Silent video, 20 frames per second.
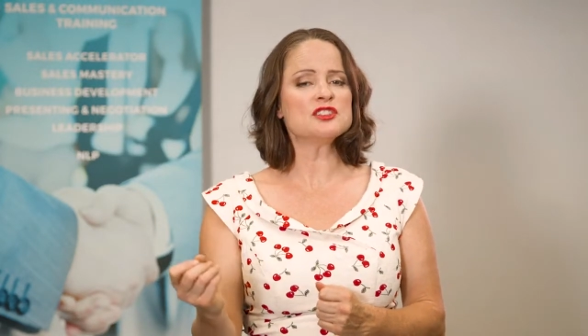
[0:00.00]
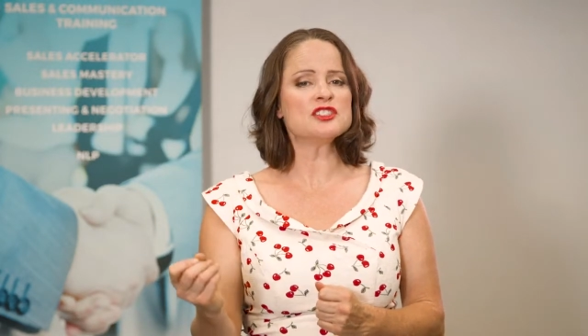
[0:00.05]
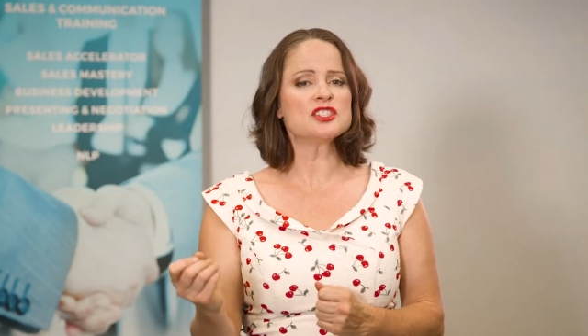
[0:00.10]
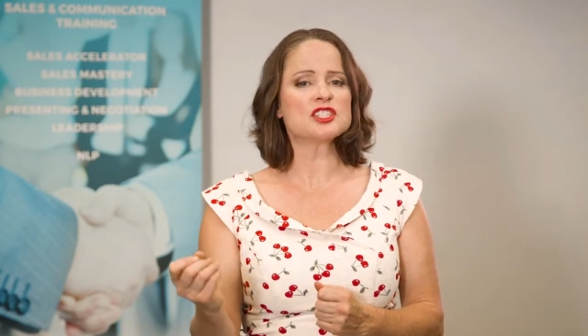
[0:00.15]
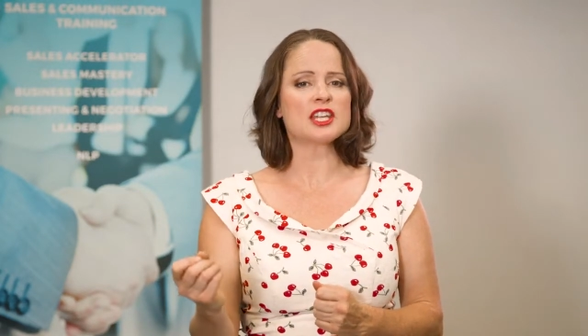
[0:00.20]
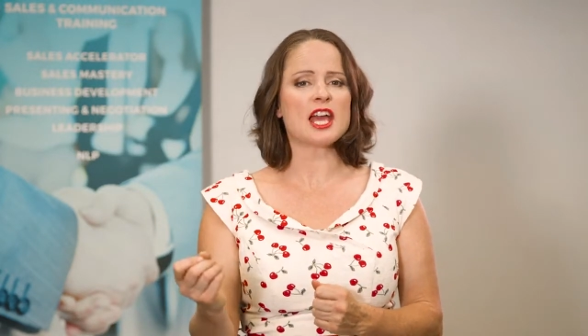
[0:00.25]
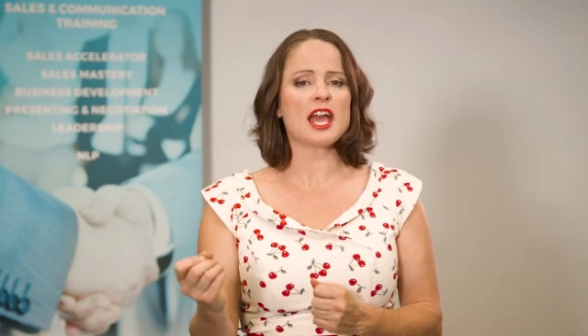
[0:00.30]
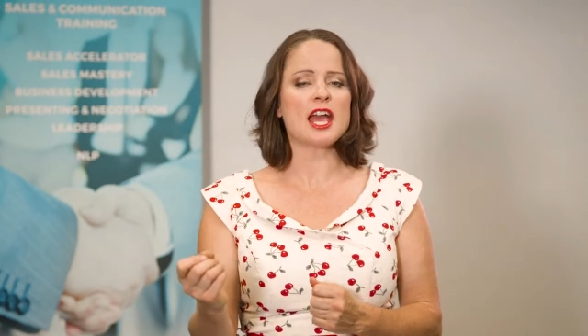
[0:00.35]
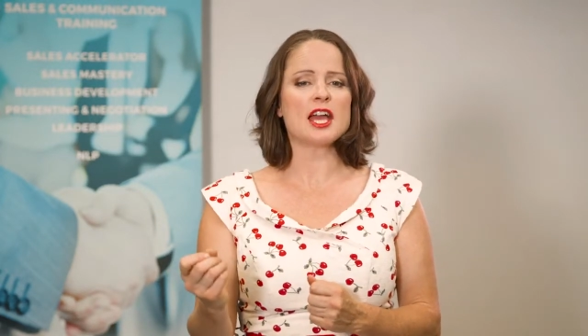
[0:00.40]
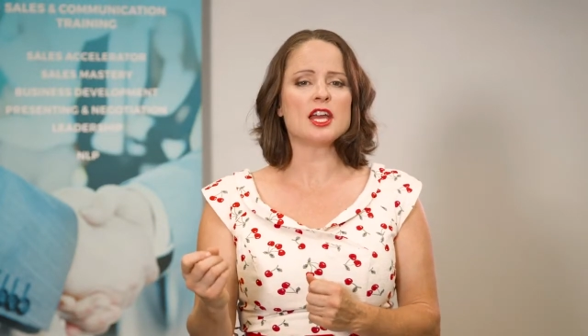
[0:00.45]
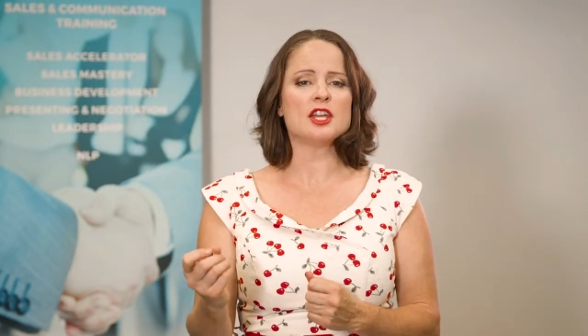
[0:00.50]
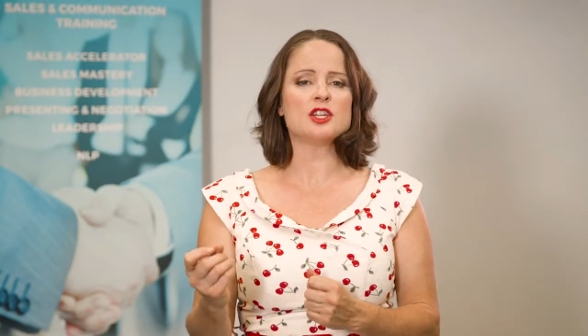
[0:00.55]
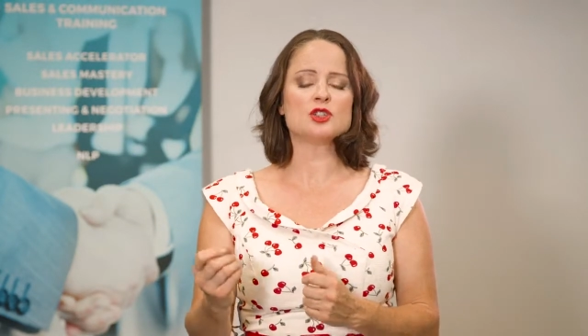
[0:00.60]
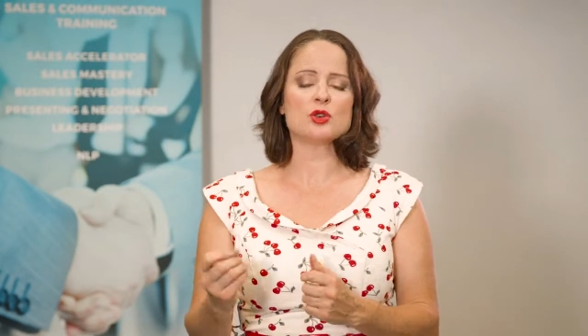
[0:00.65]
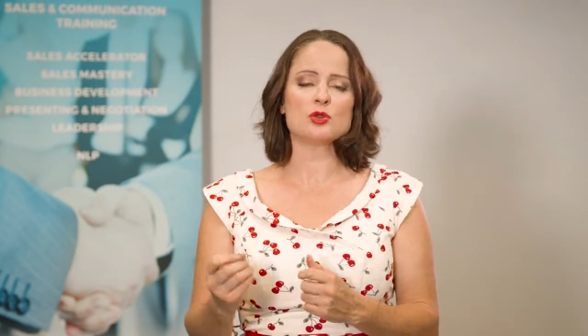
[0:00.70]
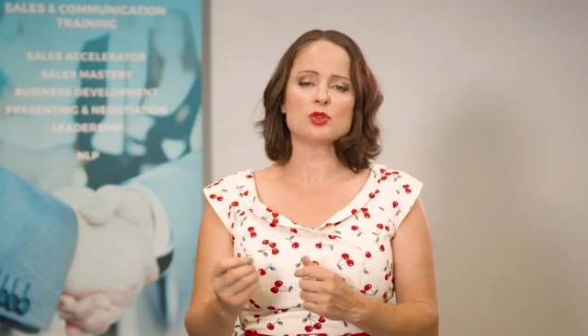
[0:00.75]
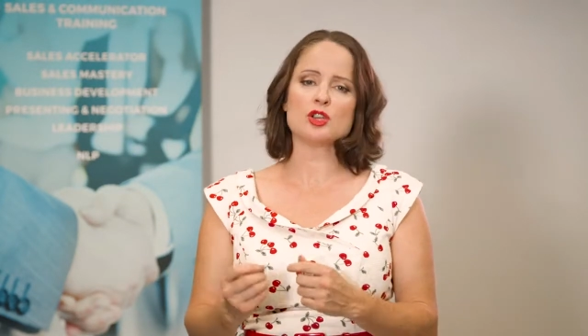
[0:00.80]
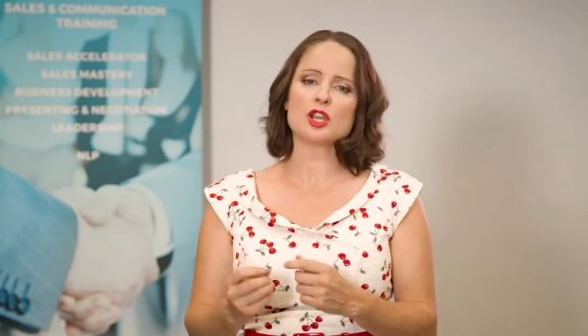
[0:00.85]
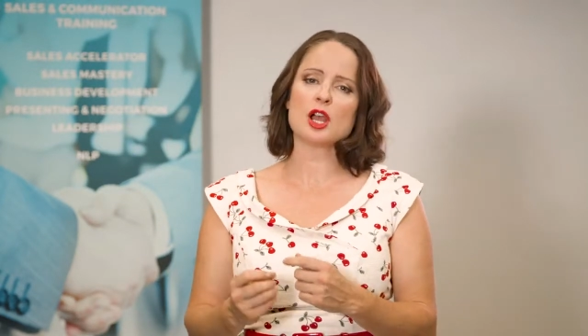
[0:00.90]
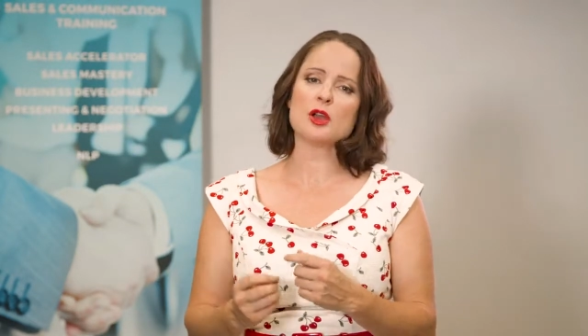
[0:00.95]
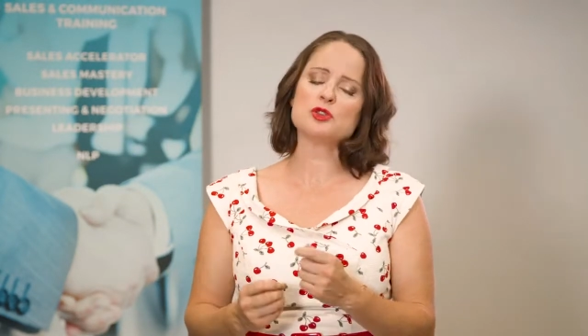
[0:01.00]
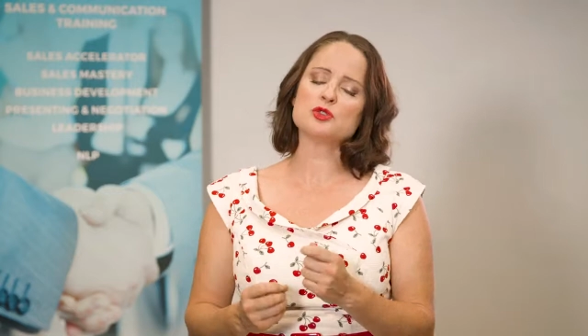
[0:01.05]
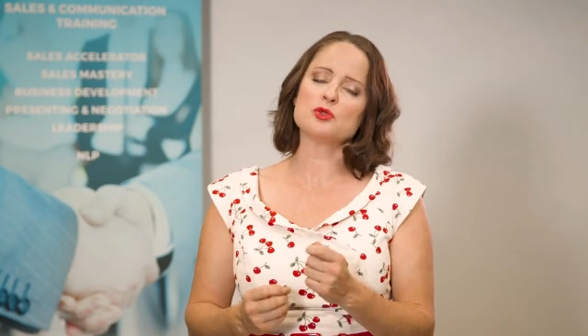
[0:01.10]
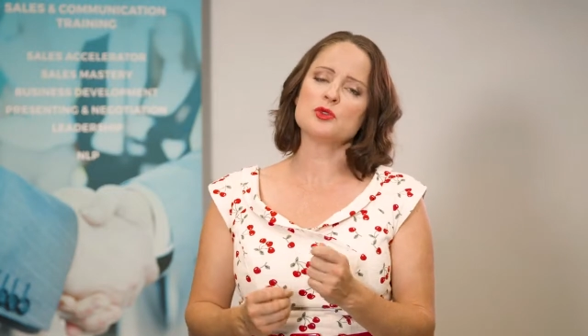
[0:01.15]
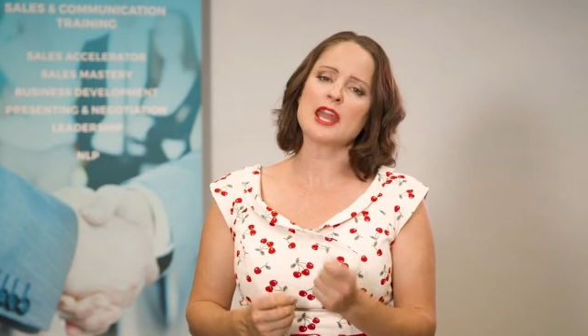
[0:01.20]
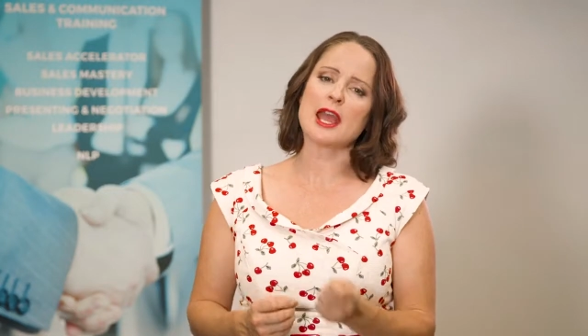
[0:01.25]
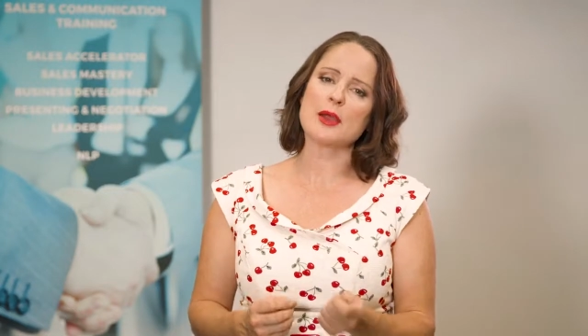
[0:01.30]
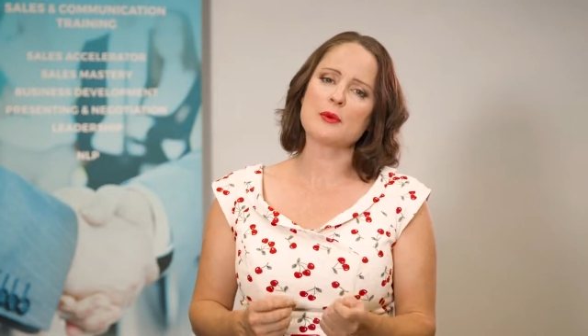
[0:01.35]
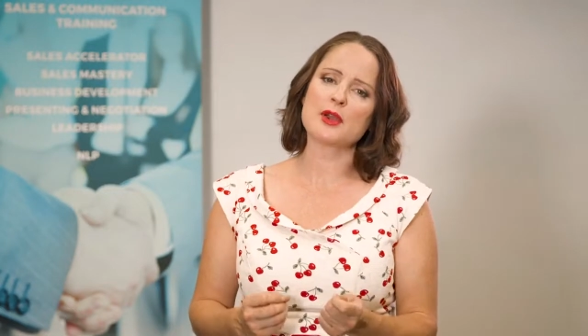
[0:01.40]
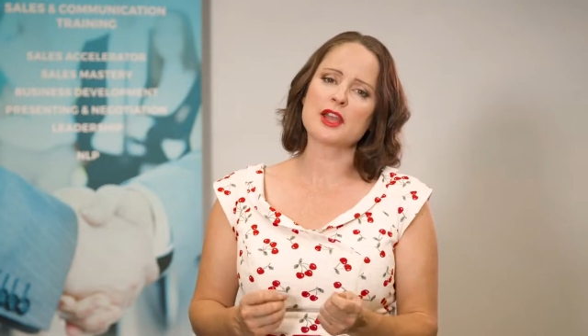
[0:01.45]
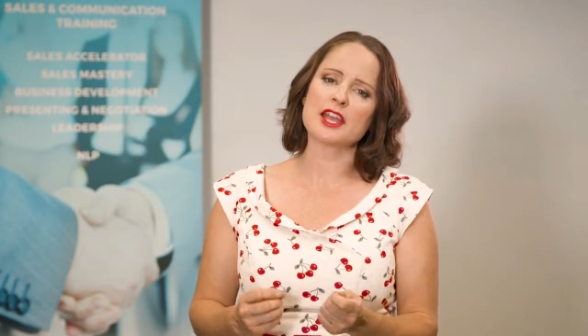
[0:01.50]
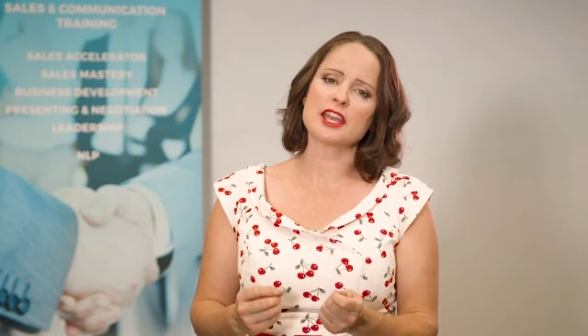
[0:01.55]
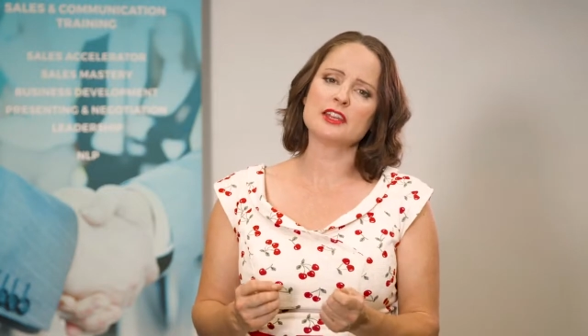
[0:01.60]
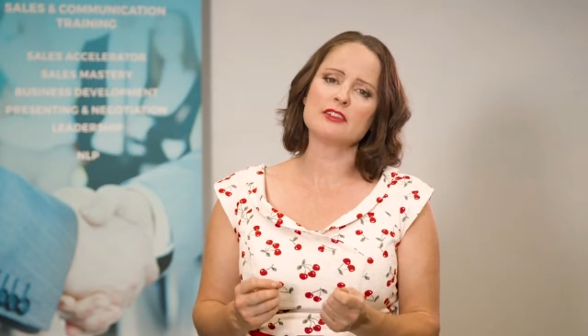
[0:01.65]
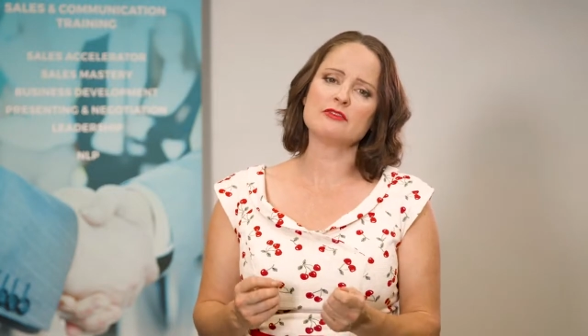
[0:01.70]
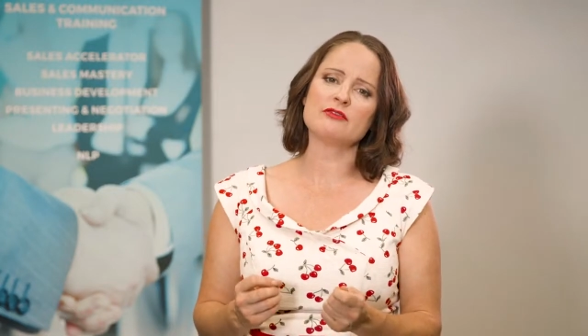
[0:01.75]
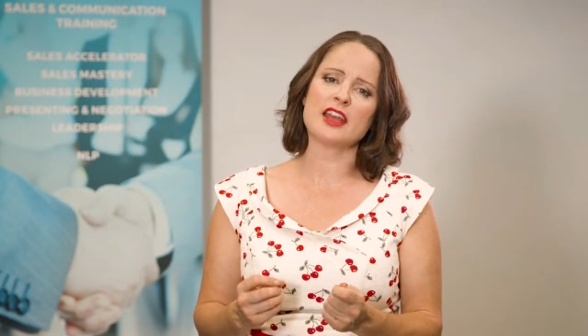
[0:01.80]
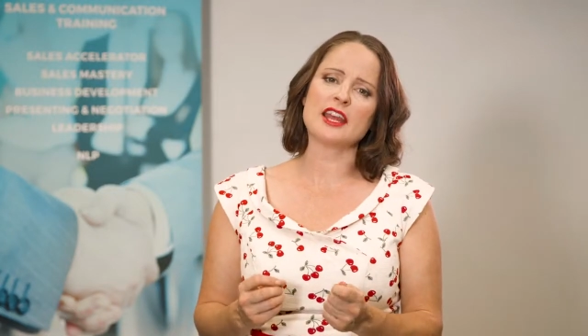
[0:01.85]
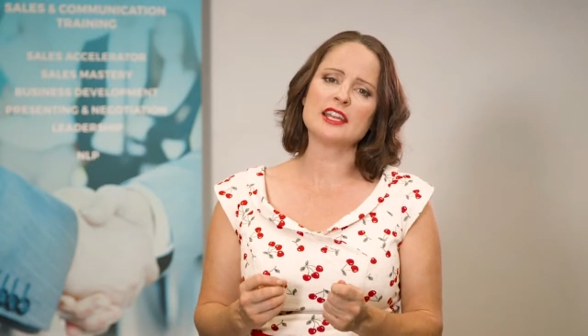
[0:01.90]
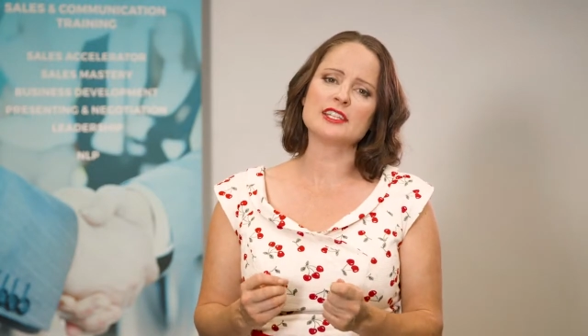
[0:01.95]
stand or you're going to a networking
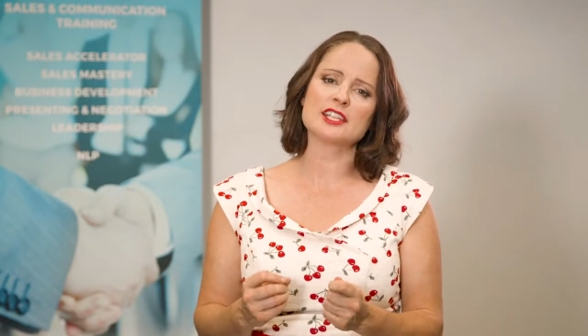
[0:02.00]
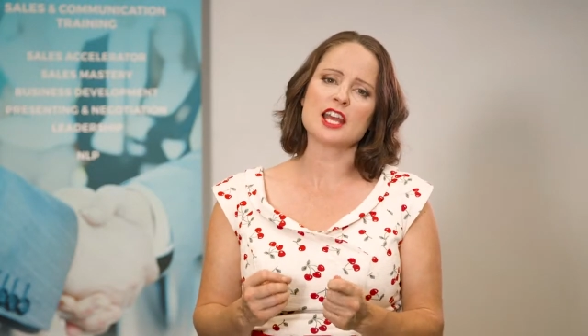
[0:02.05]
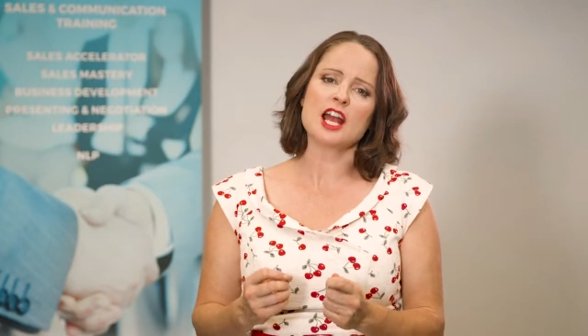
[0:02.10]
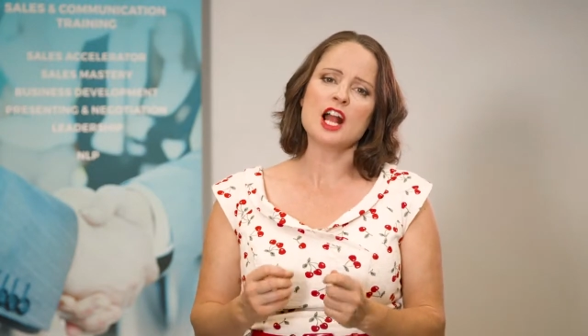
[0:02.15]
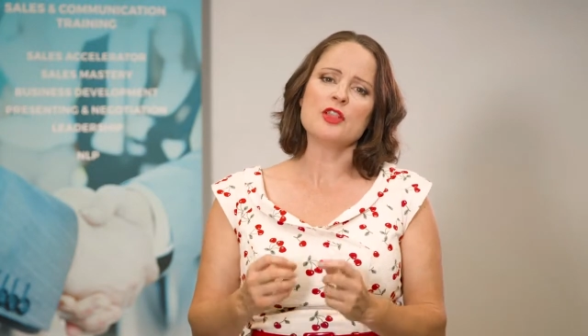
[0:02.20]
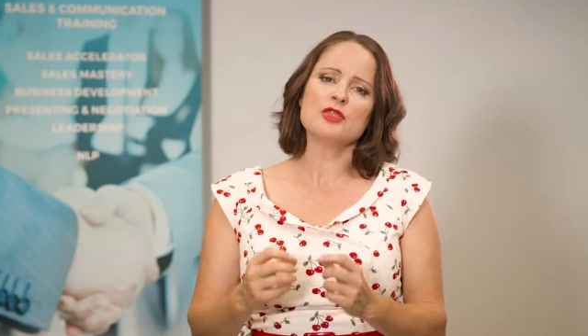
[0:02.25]
event,